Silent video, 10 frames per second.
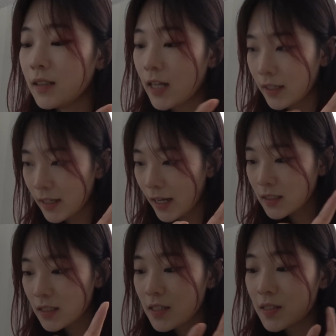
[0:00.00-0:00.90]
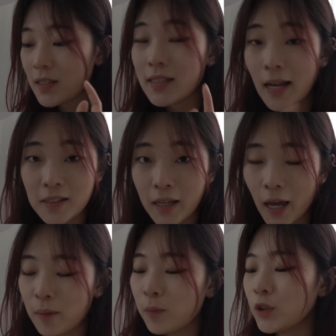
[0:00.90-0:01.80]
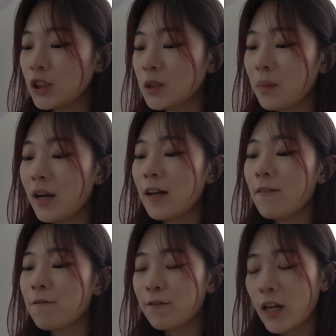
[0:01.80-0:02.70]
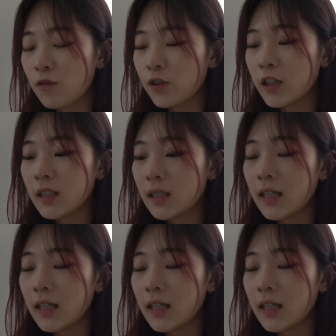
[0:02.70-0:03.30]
And next is Dashcam, which is my favorite